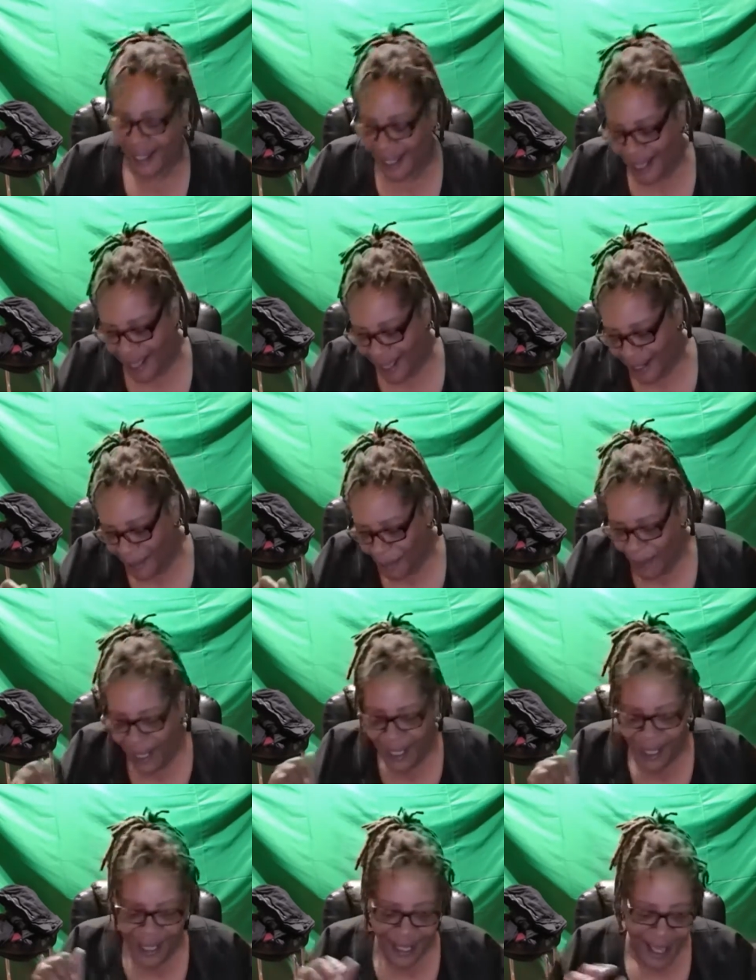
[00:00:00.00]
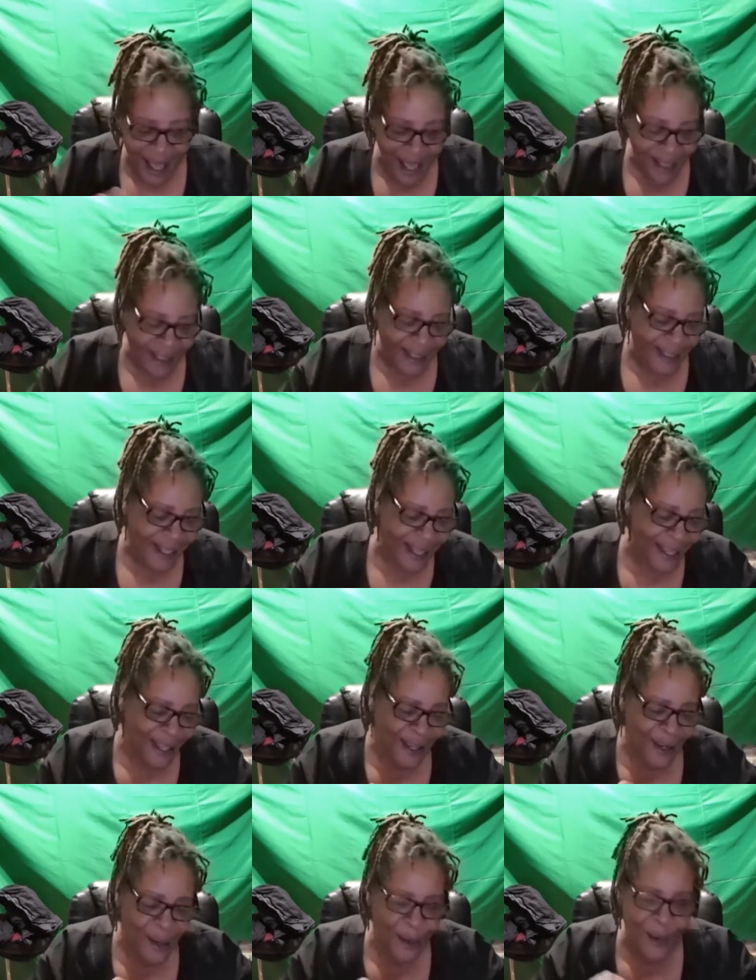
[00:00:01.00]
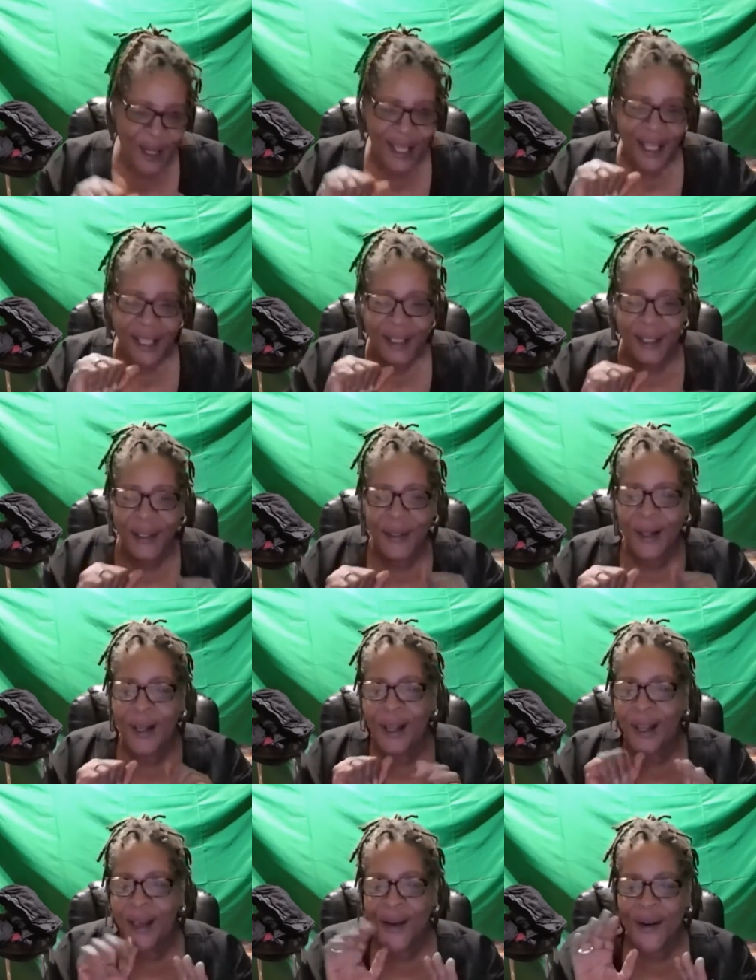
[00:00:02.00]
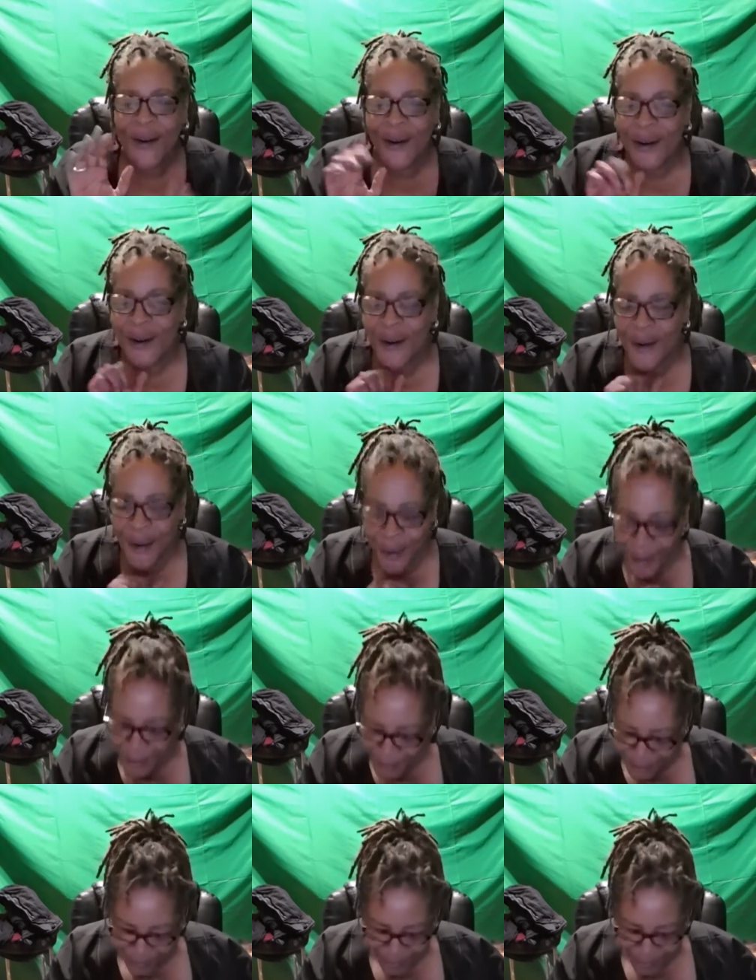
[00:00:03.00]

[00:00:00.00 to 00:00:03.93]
Can it be I stayed away too long?